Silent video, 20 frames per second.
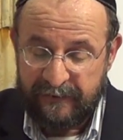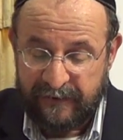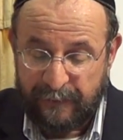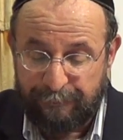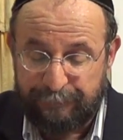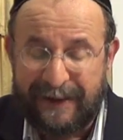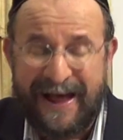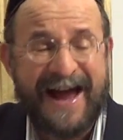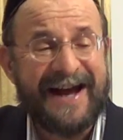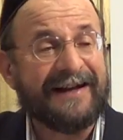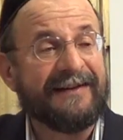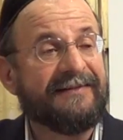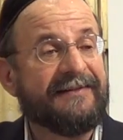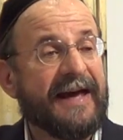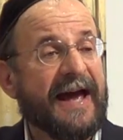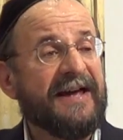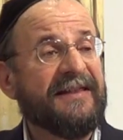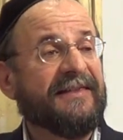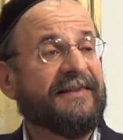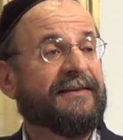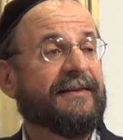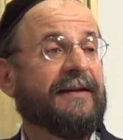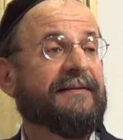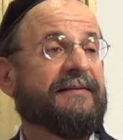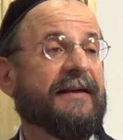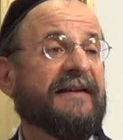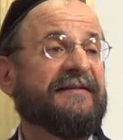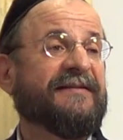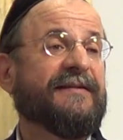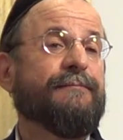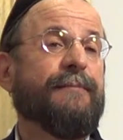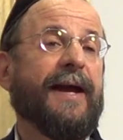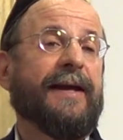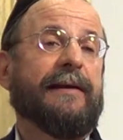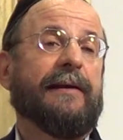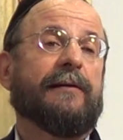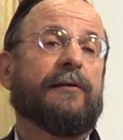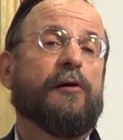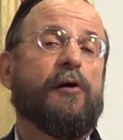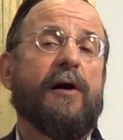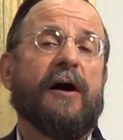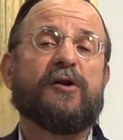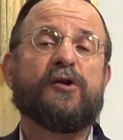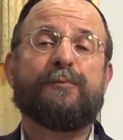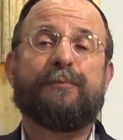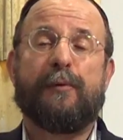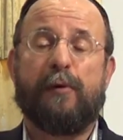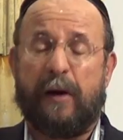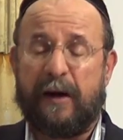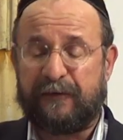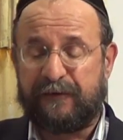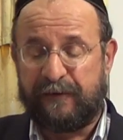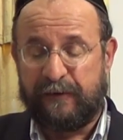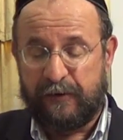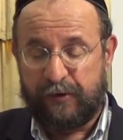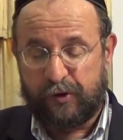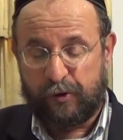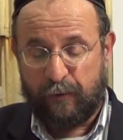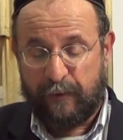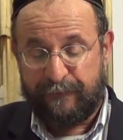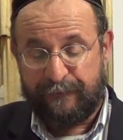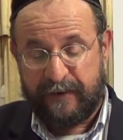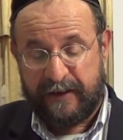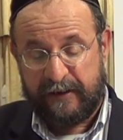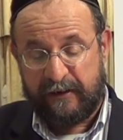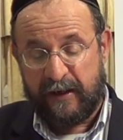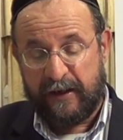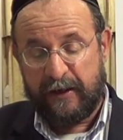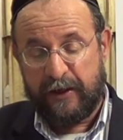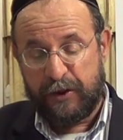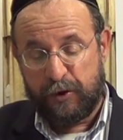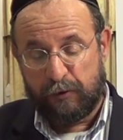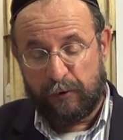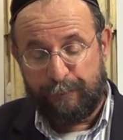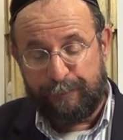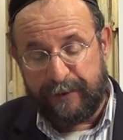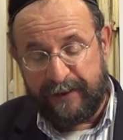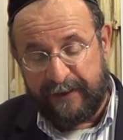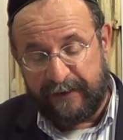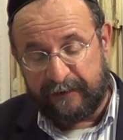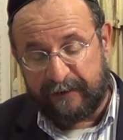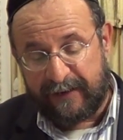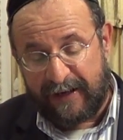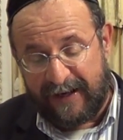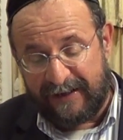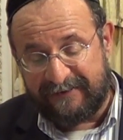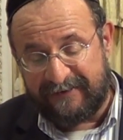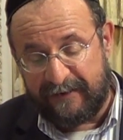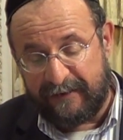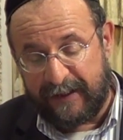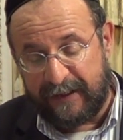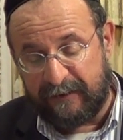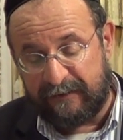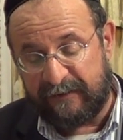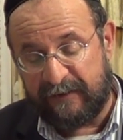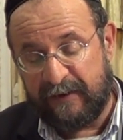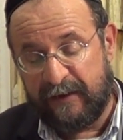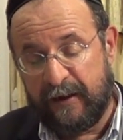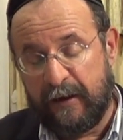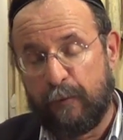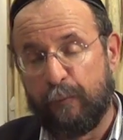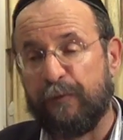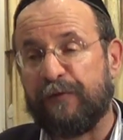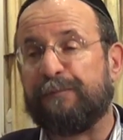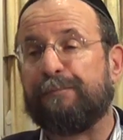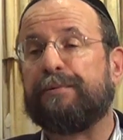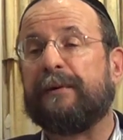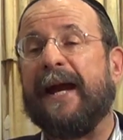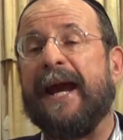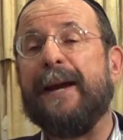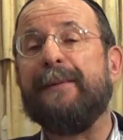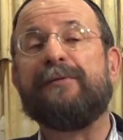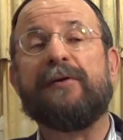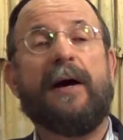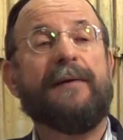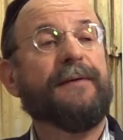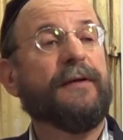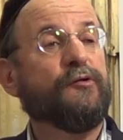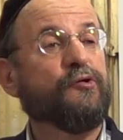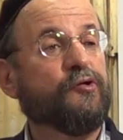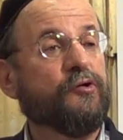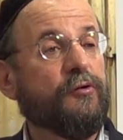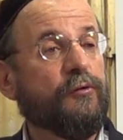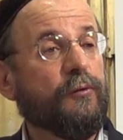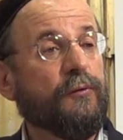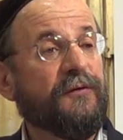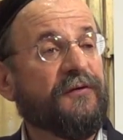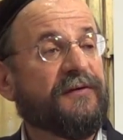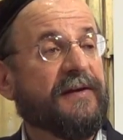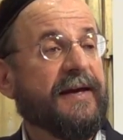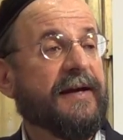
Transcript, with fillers: The Black Death that decimated large parts of the, Jew of the European continent was blamed on the Jews.